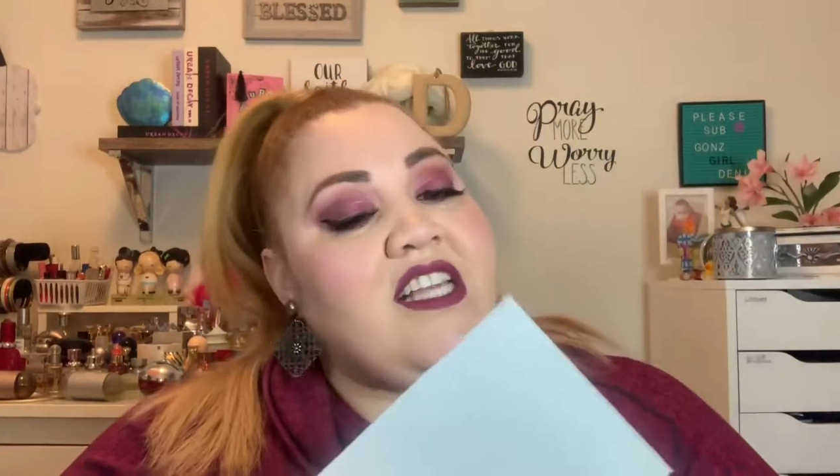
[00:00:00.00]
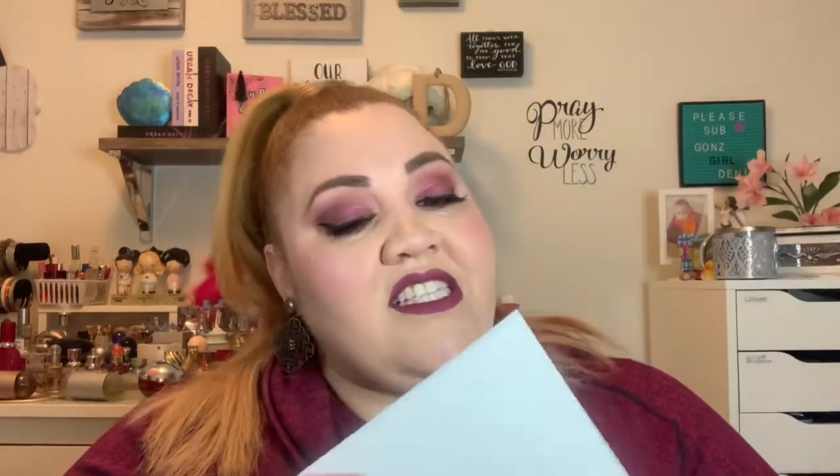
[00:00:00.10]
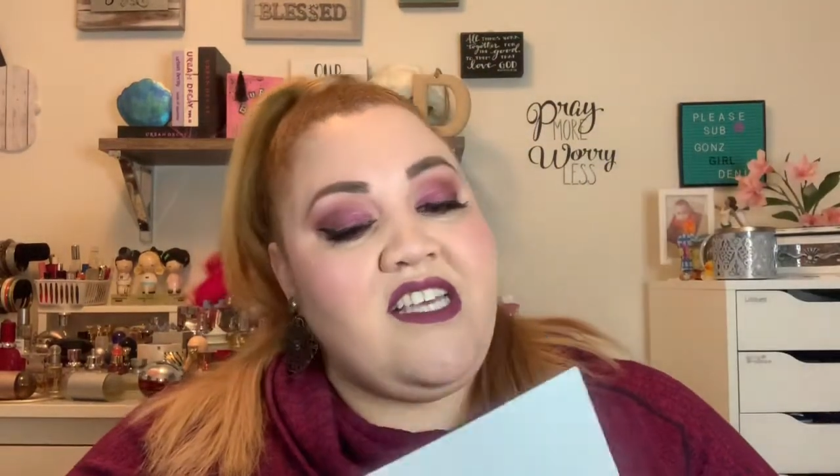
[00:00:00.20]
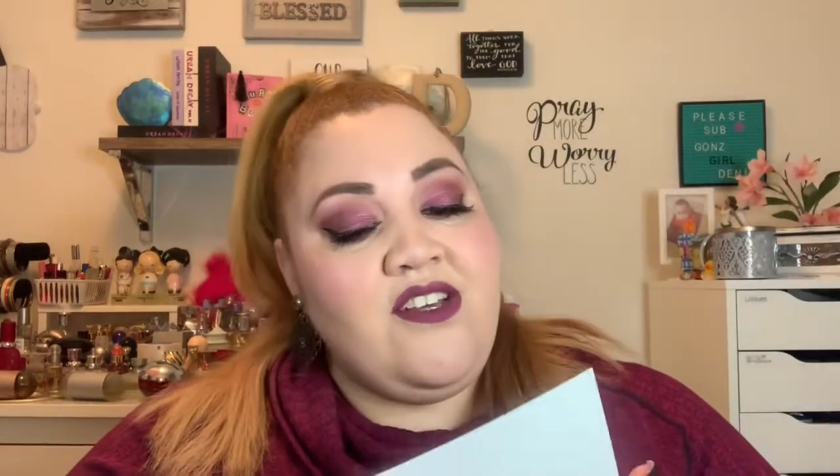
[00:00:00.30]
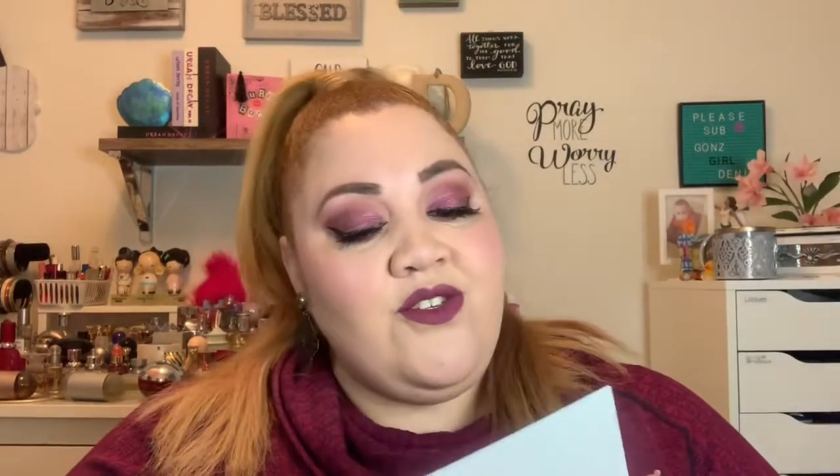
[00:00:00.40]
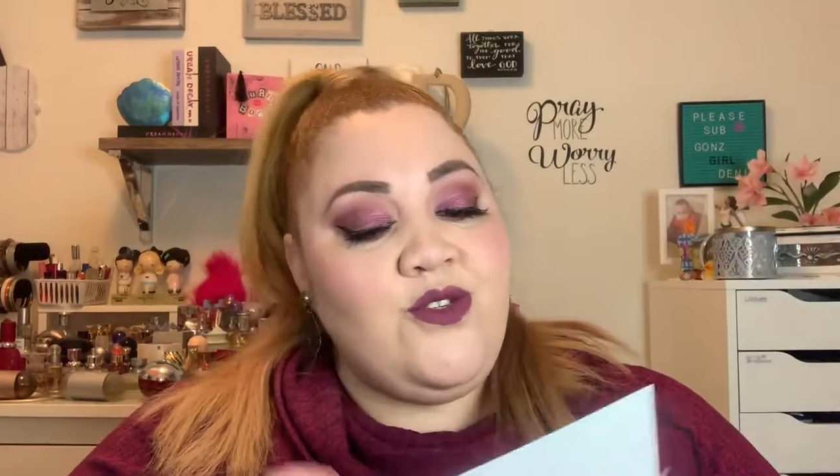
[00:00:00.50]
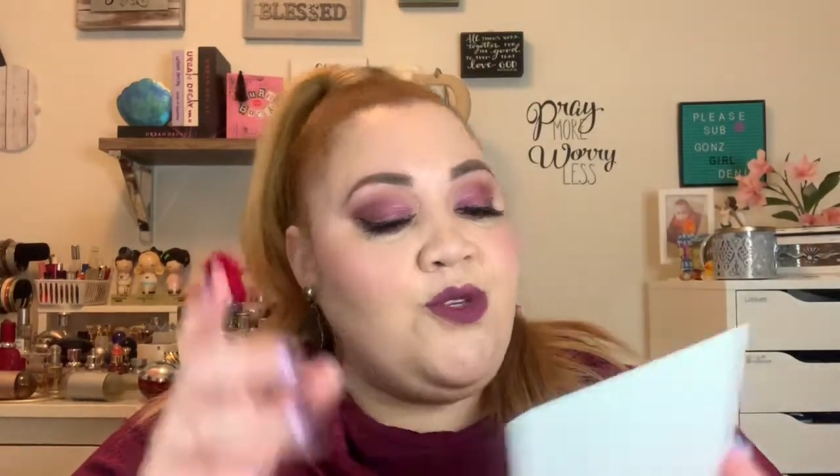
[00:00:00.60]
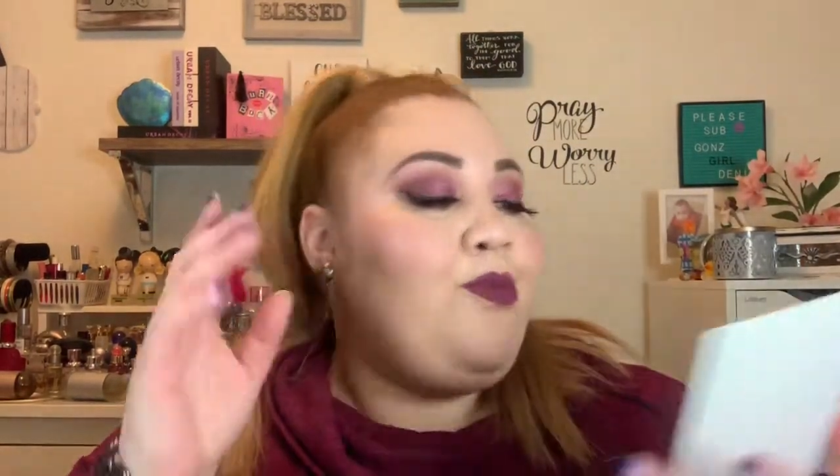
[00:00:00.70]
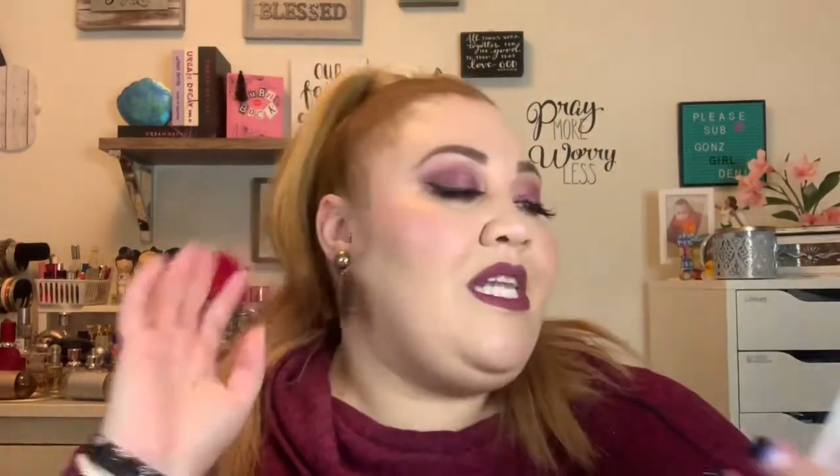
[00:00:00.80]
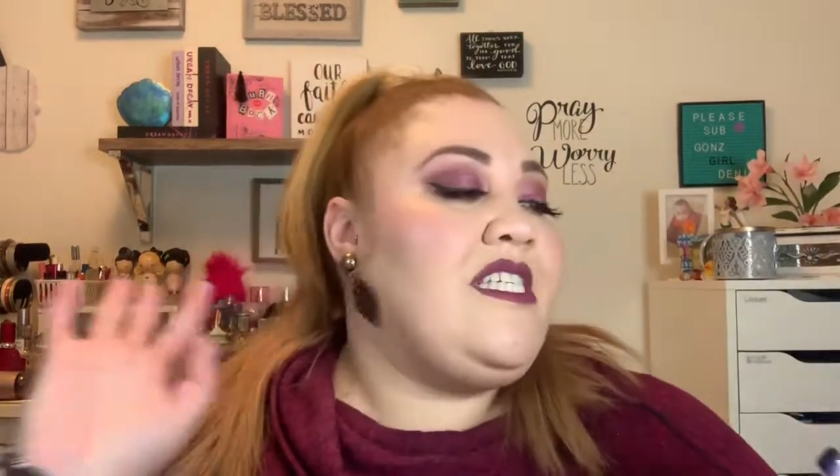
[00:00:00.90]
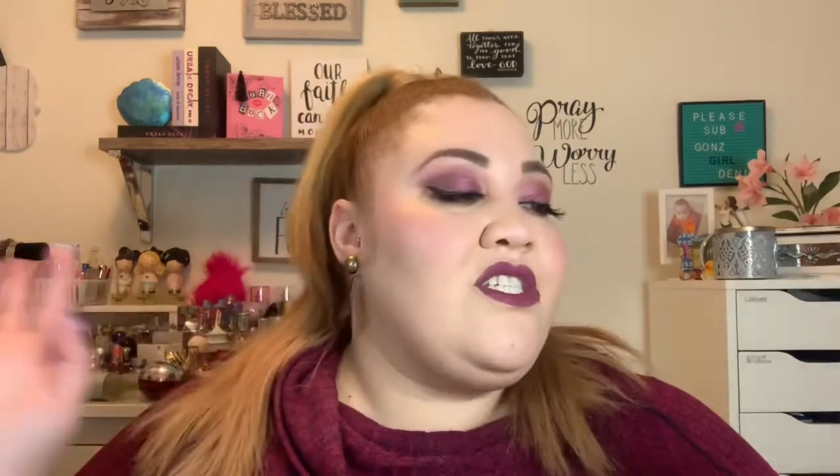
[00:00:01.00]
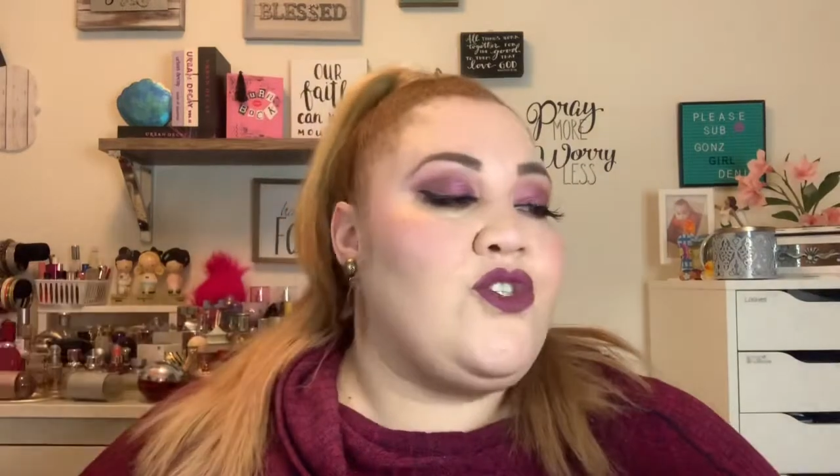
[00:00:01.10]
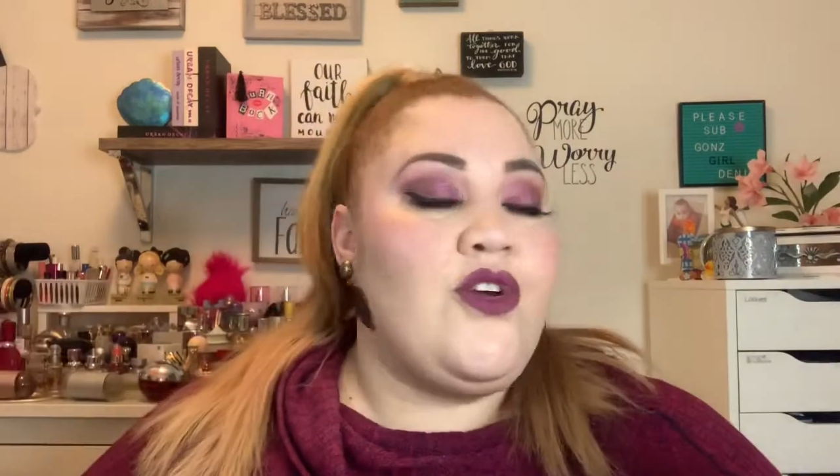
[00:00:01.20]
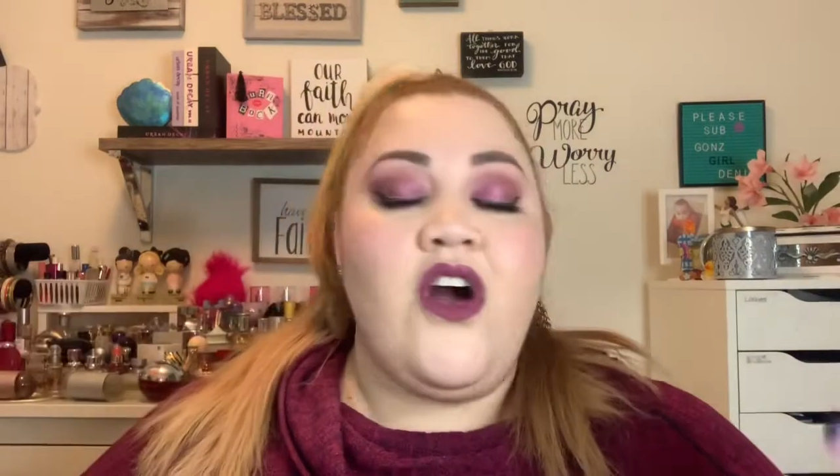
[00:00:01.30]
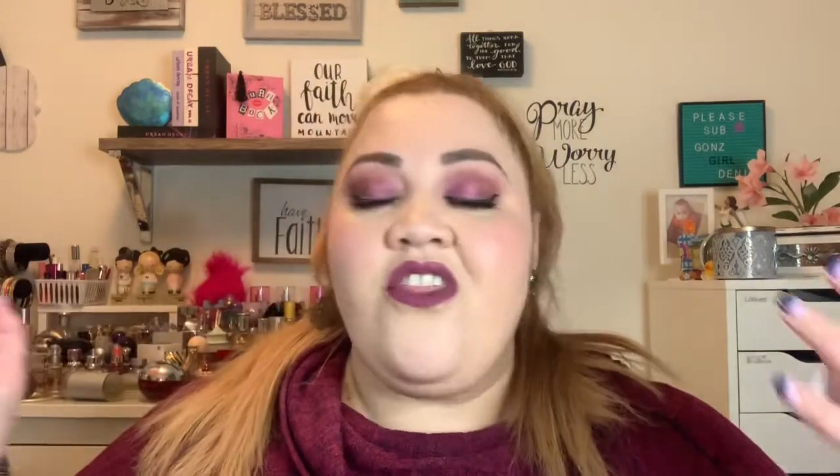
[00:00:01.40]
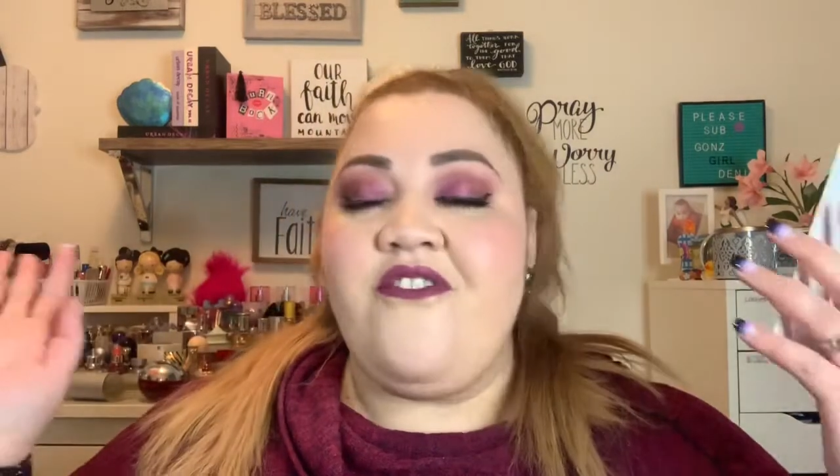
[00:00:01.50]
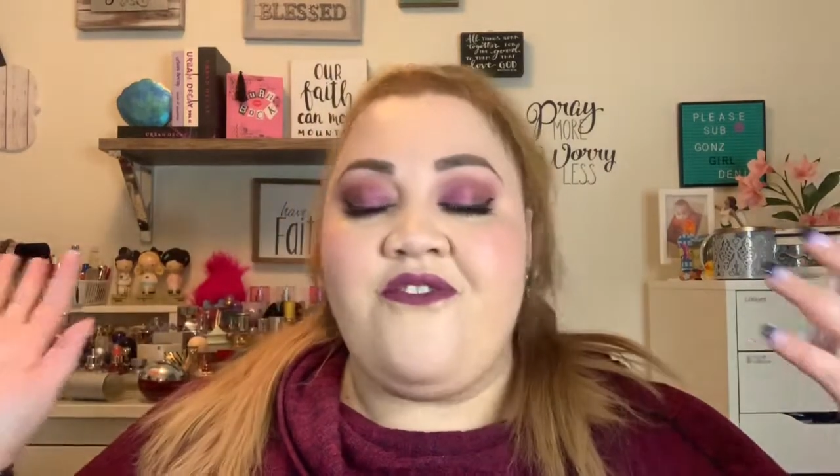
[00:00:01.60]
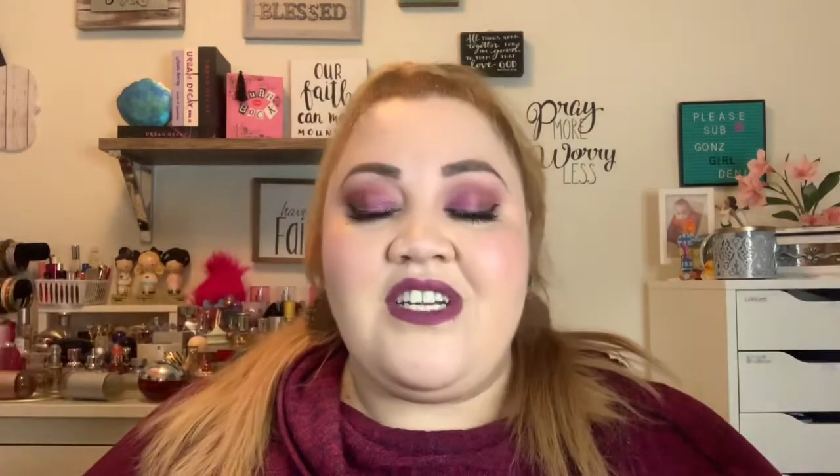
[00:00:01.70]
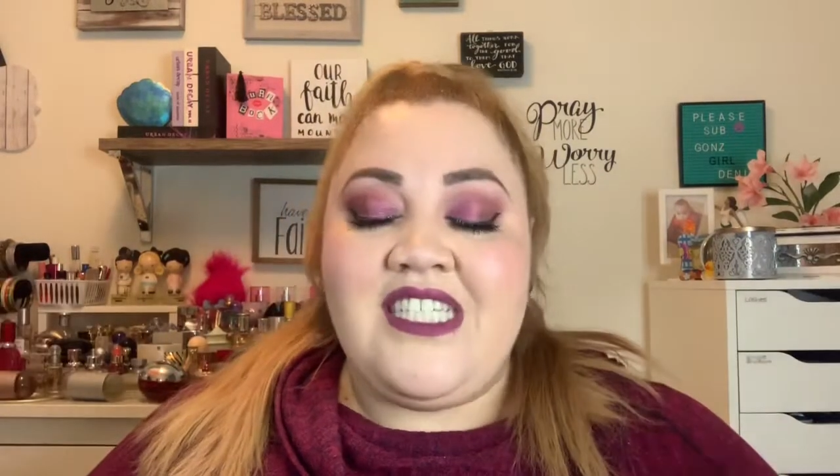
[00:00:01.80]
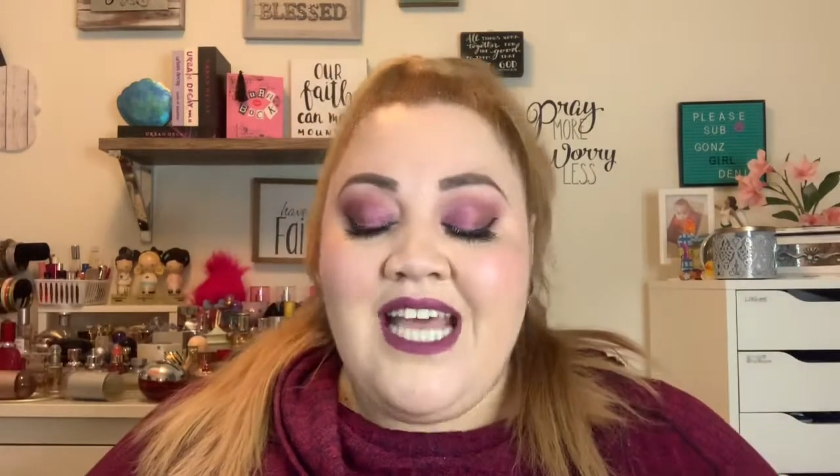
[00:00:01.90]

that tells you to please enjoy all the free